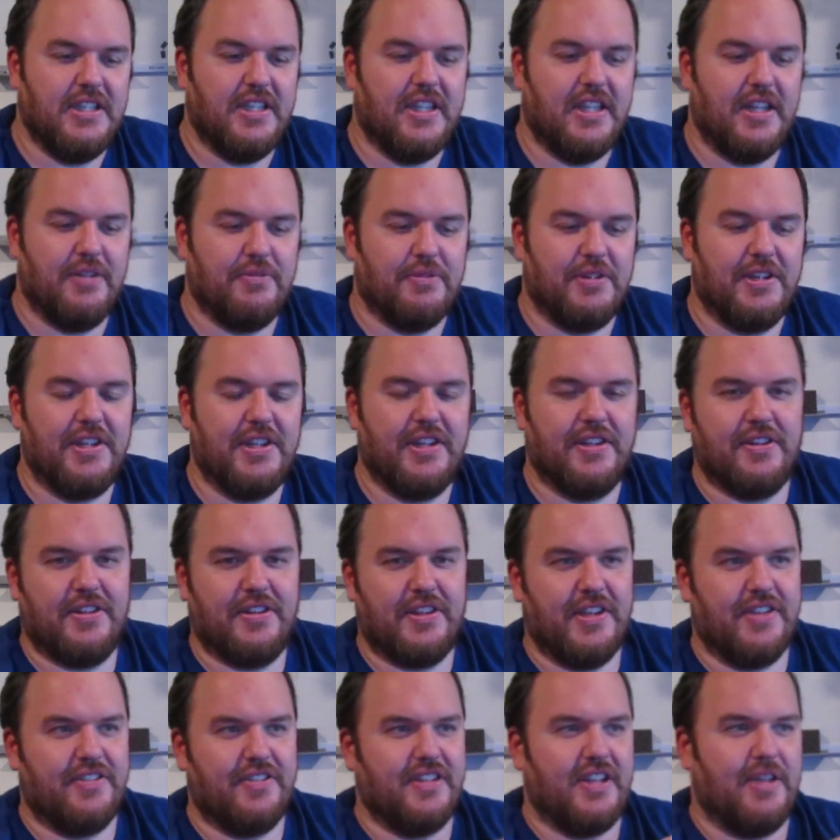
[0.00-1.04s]
and then one of the other
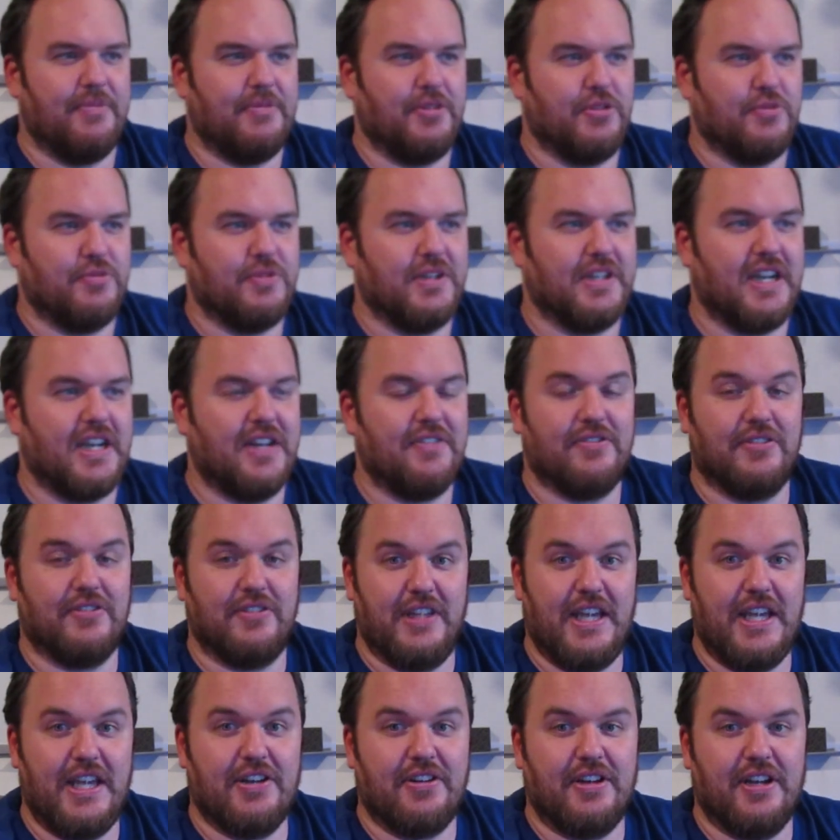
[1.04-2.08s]
things that I'm going to work on for
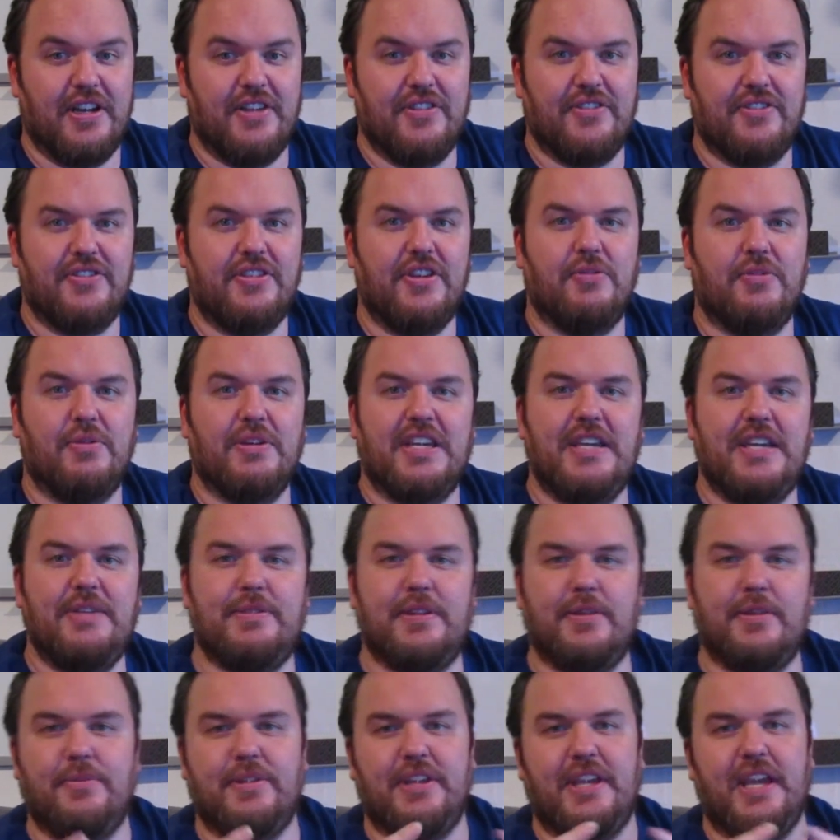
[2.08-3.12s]
later is, you know, what
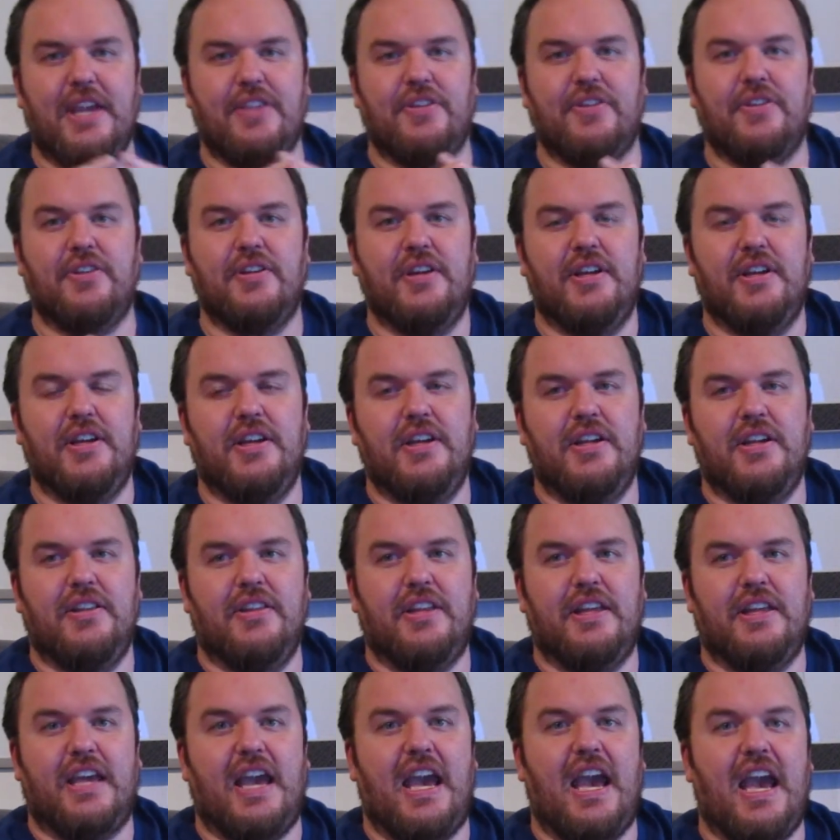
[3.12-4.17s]
keeps them together,
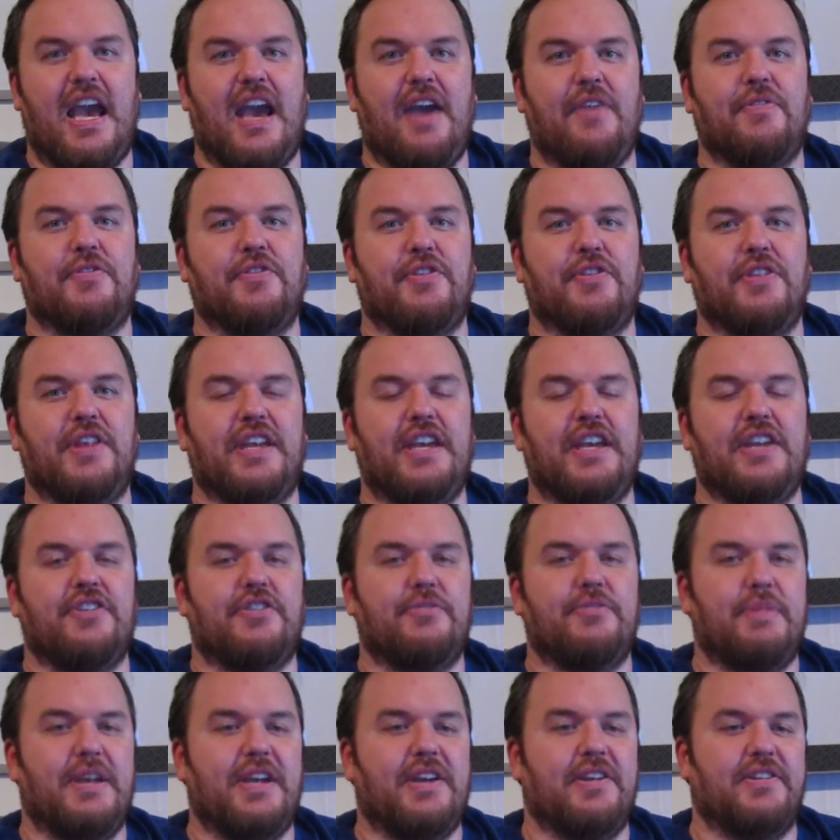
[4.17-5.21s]
like, after they get
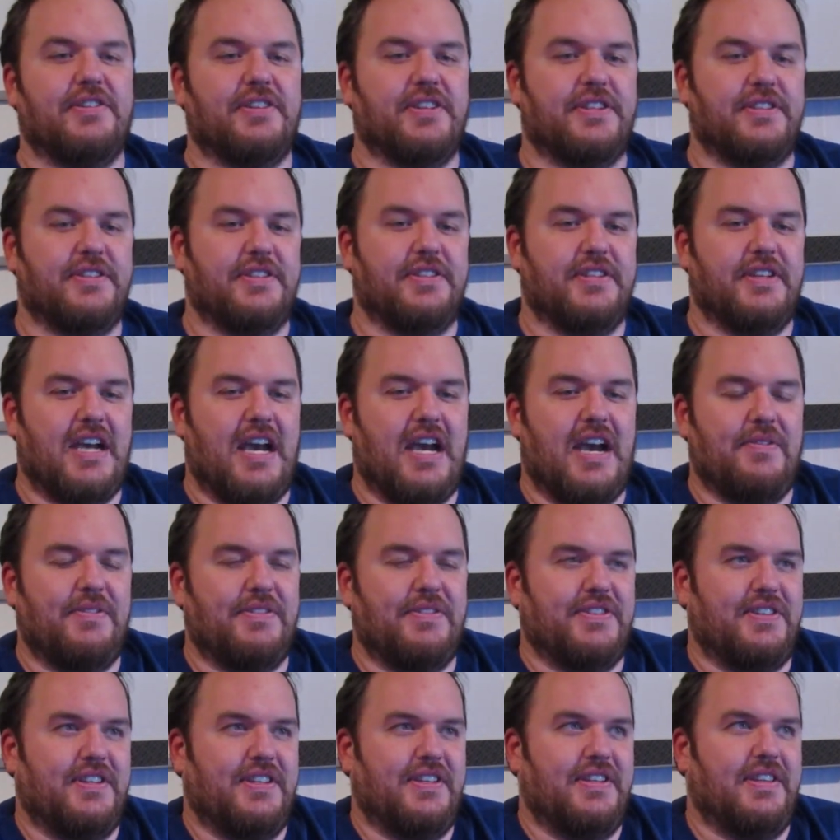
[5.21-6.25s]
to Bayerden.
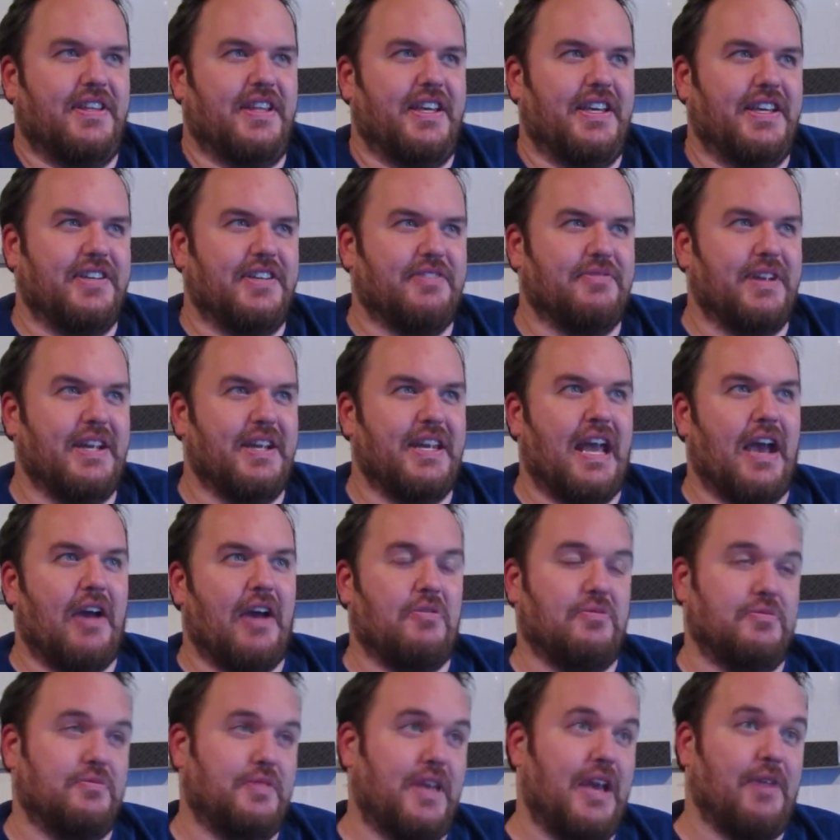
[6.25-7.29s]
Obviously, like, right
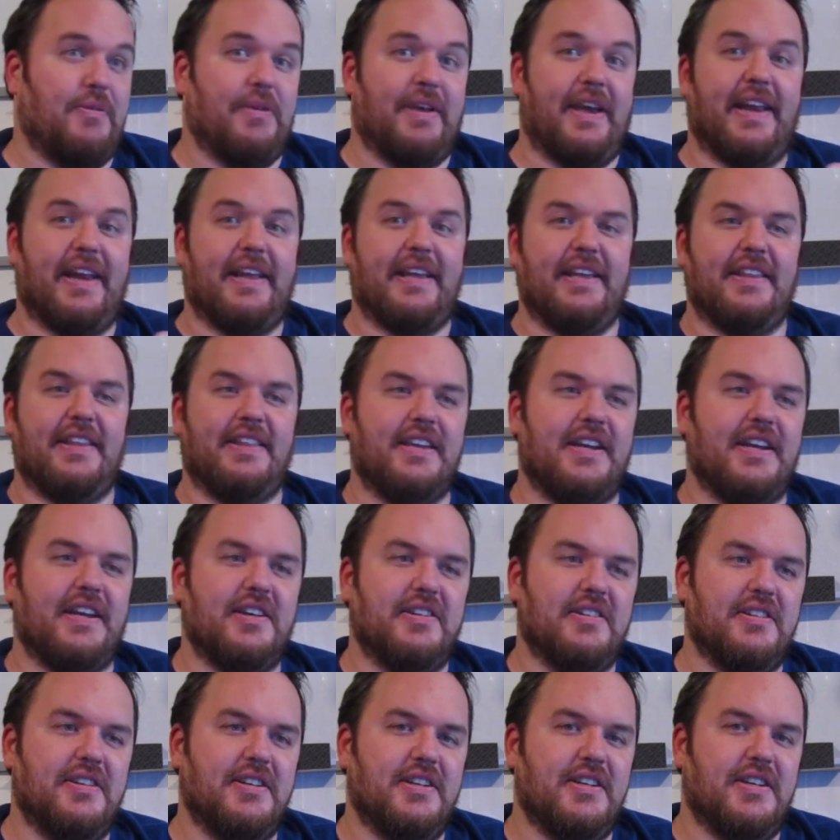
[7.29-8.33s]
now, yeah, we got to get there.